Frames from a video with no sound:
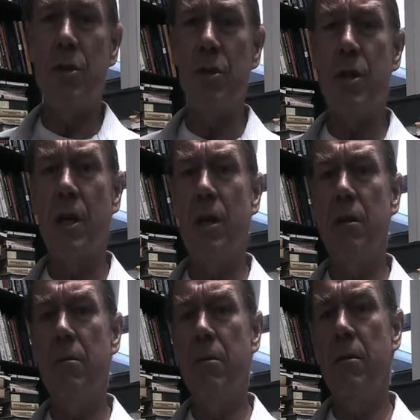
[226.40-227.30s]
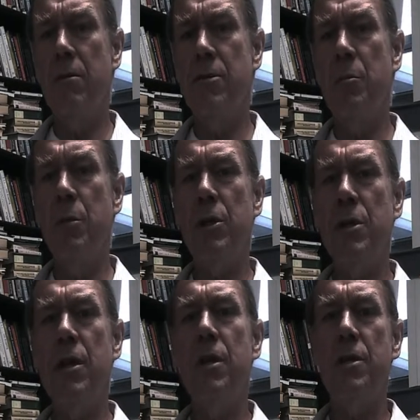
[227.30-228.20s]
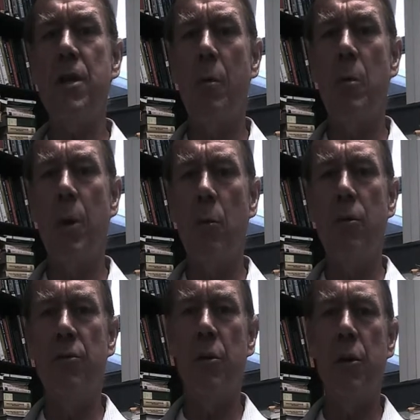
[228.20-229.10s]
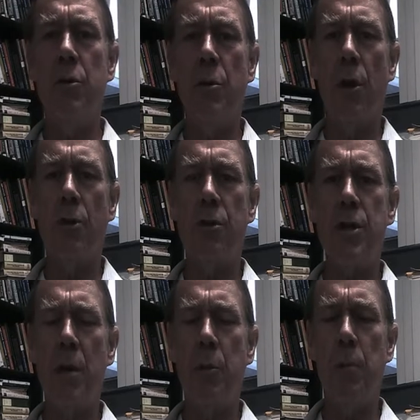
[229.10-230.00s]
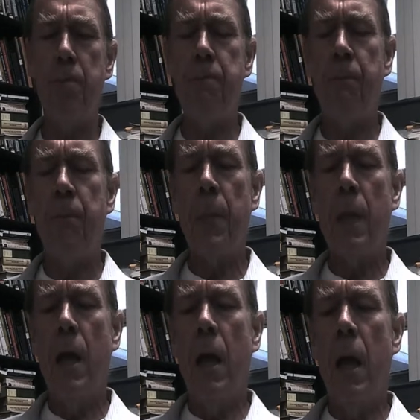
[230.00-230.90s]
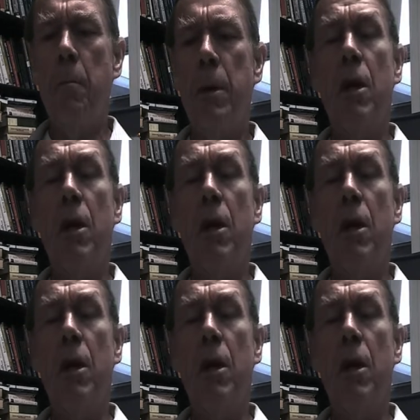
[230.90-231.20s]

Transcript: is I simply did the assignment by referring to another example, but